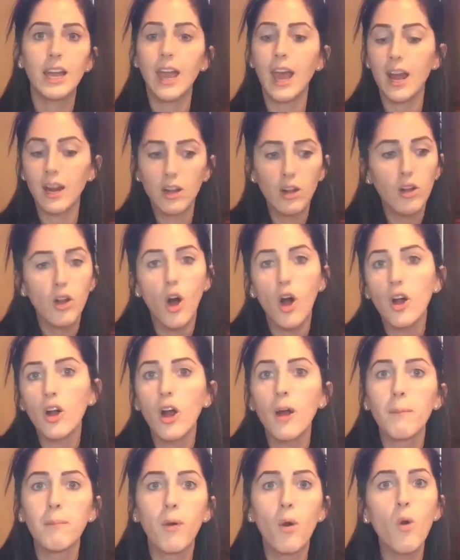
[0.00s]
can clog
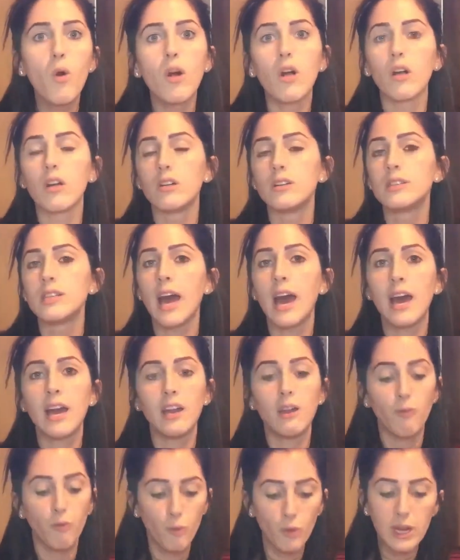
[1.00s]
our pores.
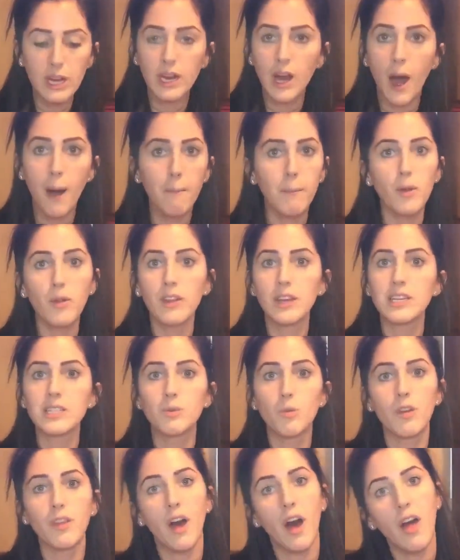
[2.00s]
And if we couple
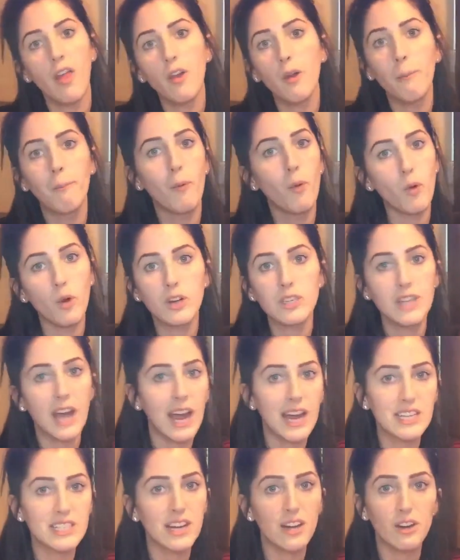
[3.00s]
this with other poor
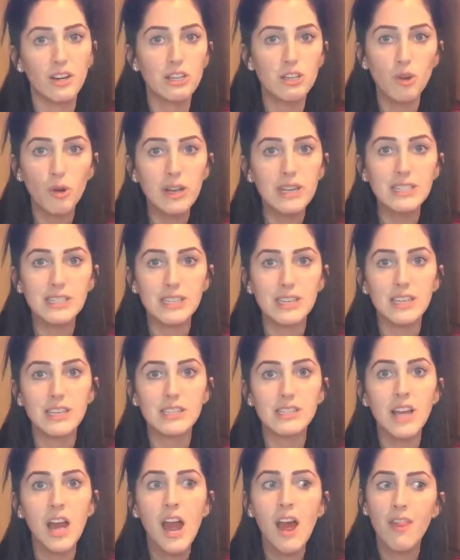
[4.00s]
dietary
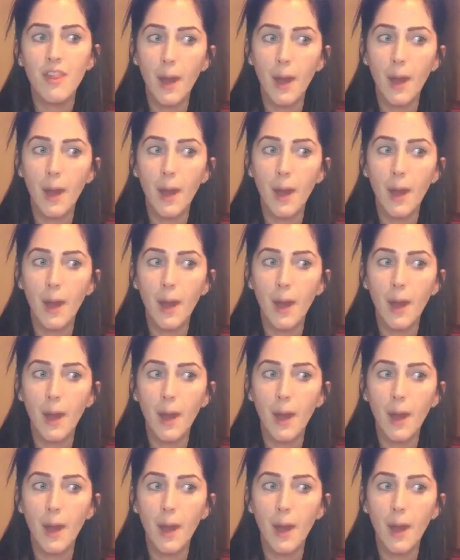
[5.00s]
choices